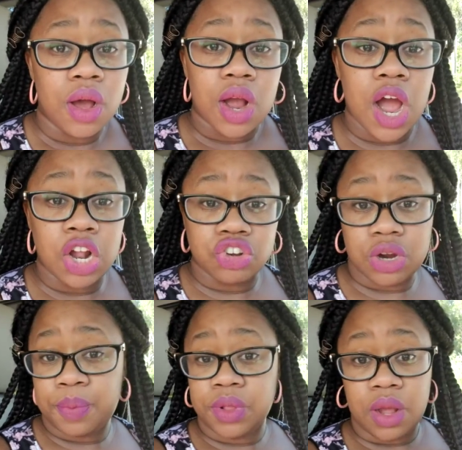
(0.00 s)
conjure
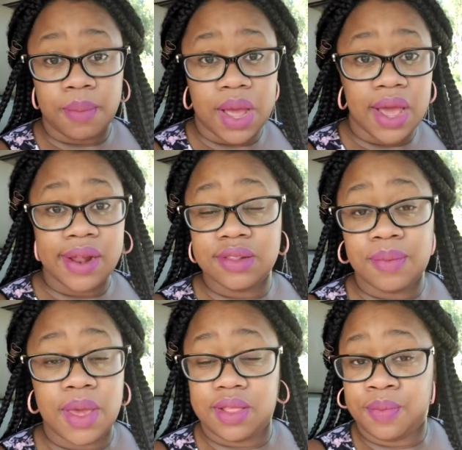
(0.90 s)
up in their minds to
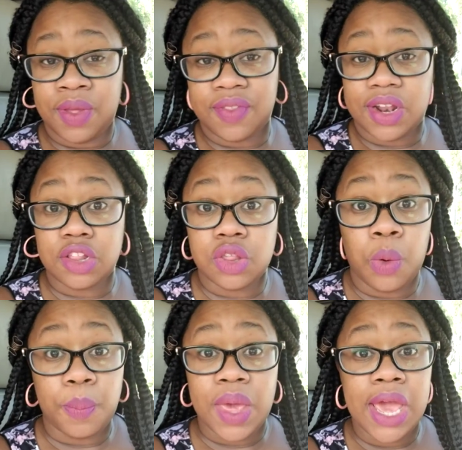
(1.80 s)
make them think that it's so
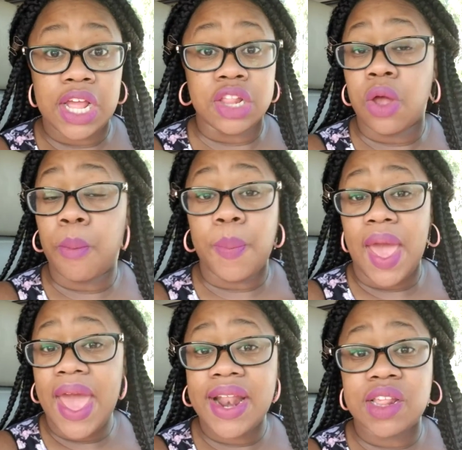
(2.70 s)
big and so
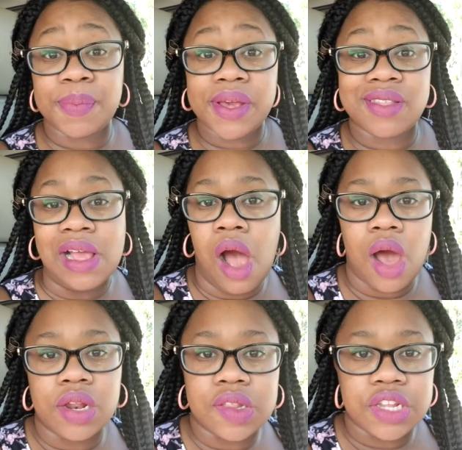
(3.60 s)
bad is because they
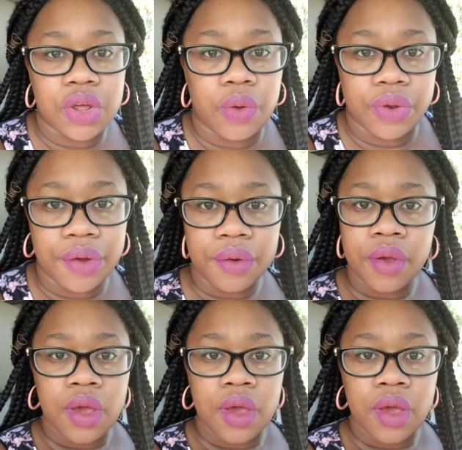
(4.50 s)
honestly don't know.